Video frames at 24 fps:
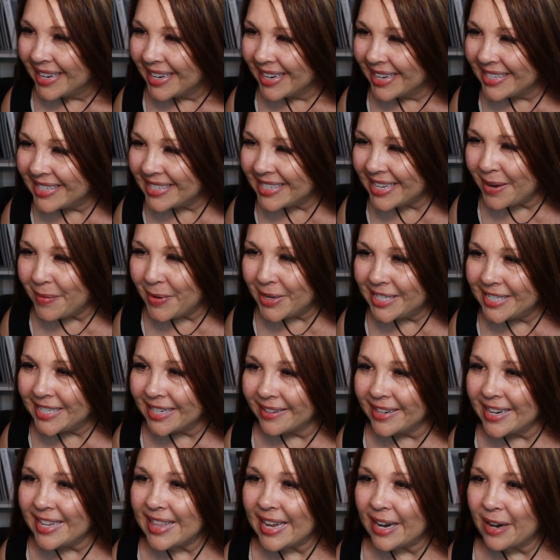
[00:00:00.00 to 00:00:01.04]
Let's see. We
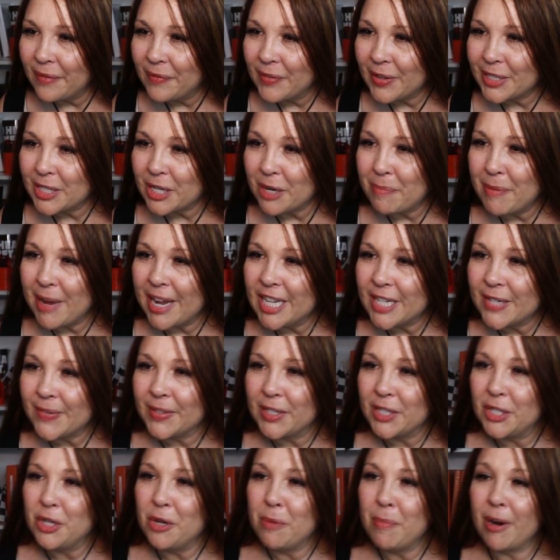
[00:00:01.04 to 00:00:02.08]
still need the air filter base for
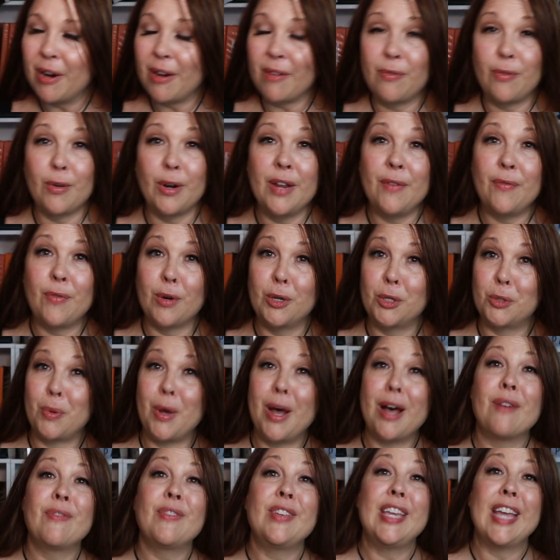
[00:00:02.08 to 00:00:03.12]
the two-barrel
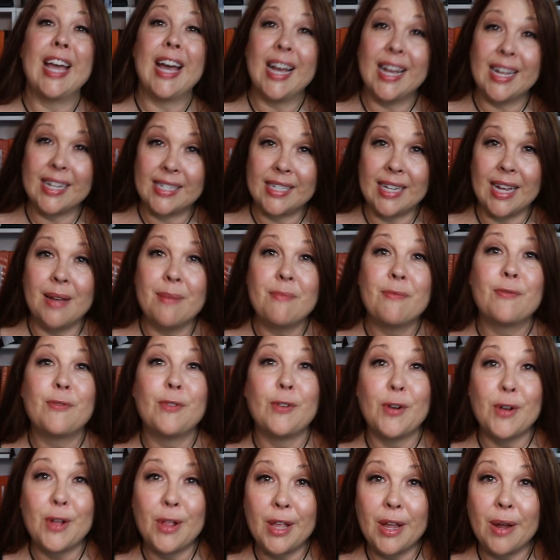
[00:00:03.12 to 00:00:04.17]
4412. Yes, I'm
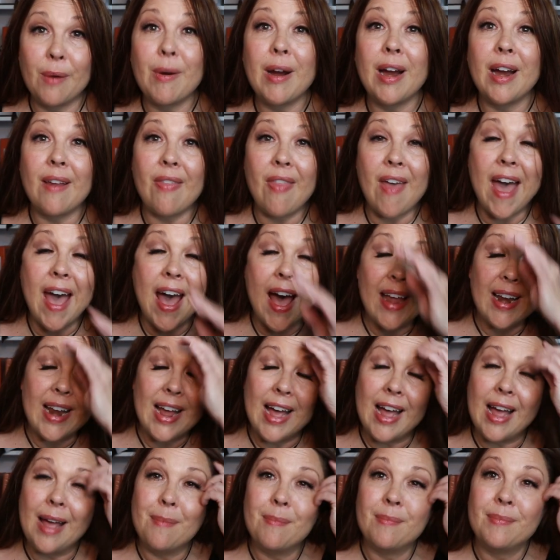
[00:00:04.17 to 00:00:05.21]
fully aware of that.
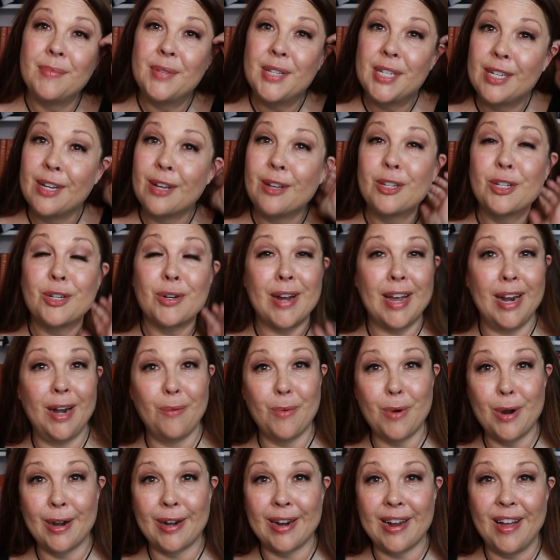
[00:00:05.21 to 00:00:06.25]
I'm still trying to
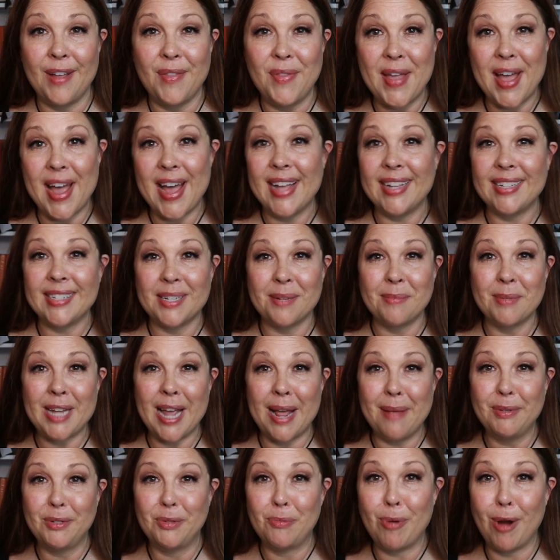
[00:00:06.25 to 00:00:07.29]
work on that.
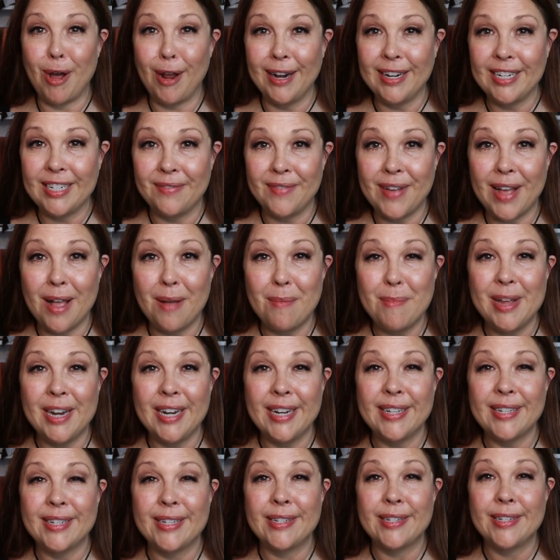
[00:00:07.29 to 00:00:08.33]
Sometimes product
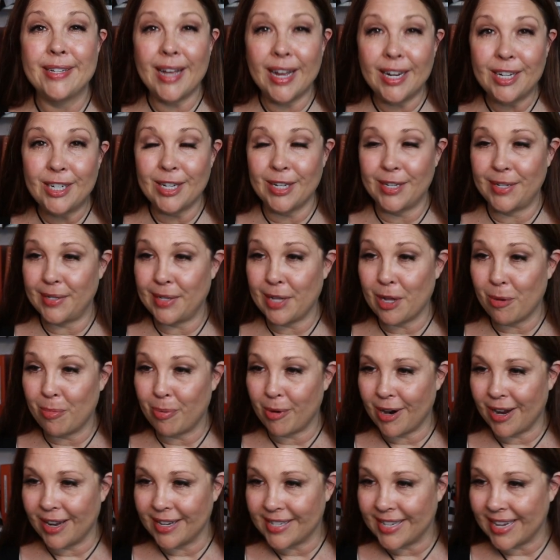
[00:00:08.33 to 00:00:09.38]
development is such a slow
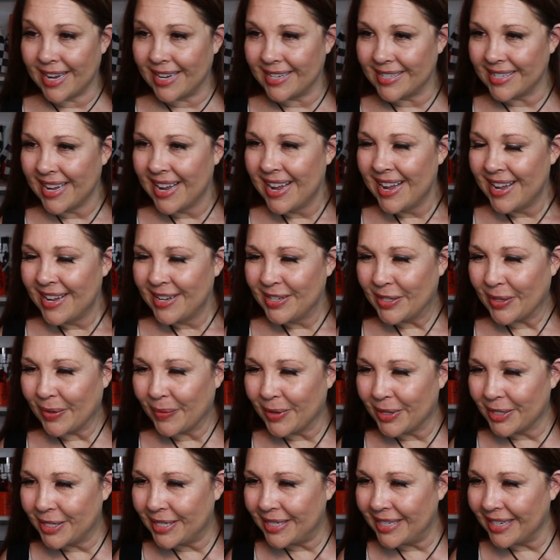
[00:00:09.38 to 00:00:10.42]
process. So
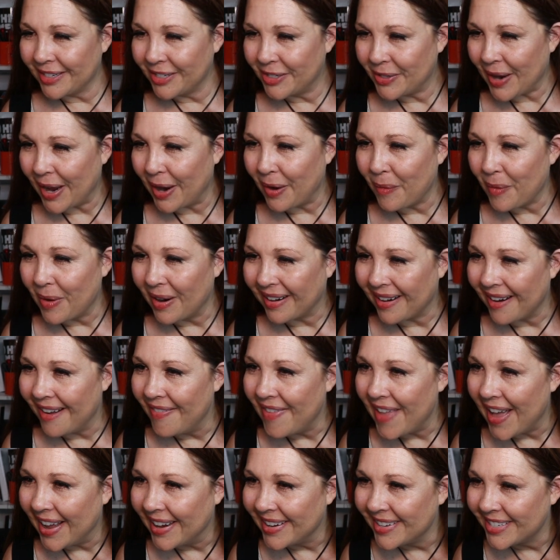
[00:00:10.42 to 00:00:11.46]
we'll still try to work on
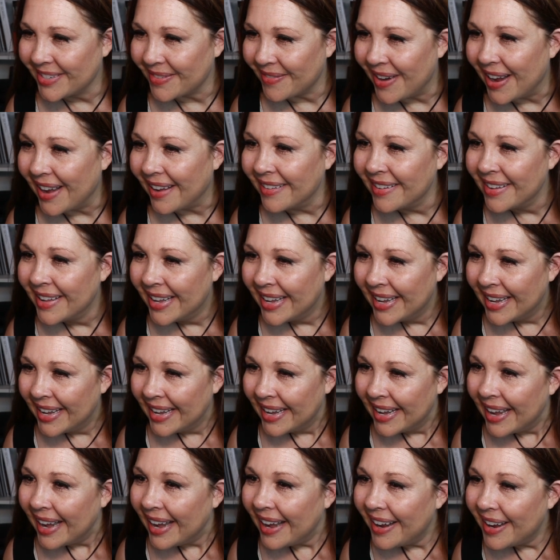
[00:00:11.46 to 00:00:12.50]
that as well.
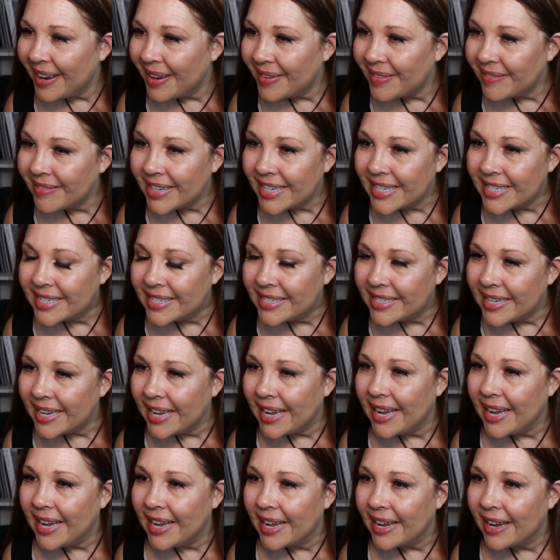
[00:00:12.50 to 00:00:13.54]
Oh, let's
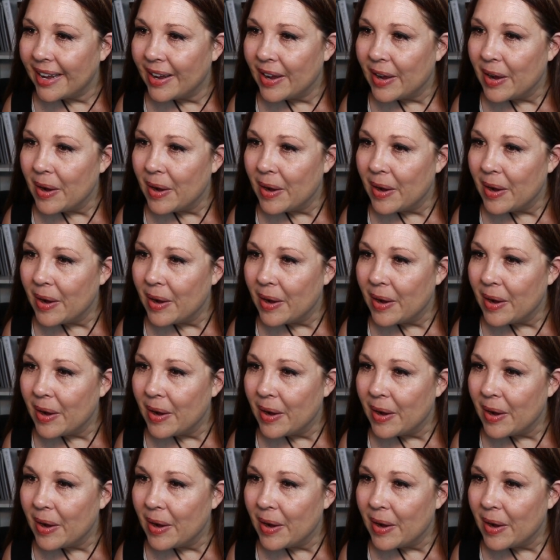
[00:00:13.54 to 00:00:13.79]
see.